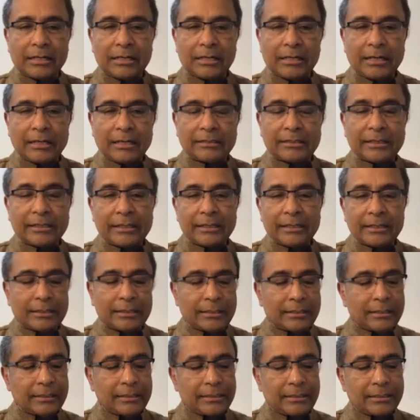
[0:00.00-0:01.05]
I
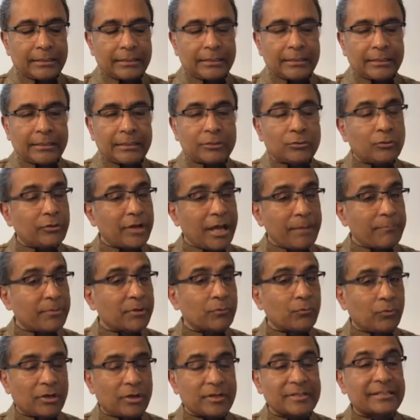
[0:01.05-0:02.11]
think it could have
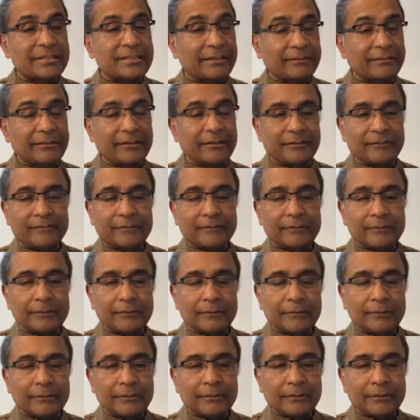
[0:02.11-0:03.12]
been worse than this.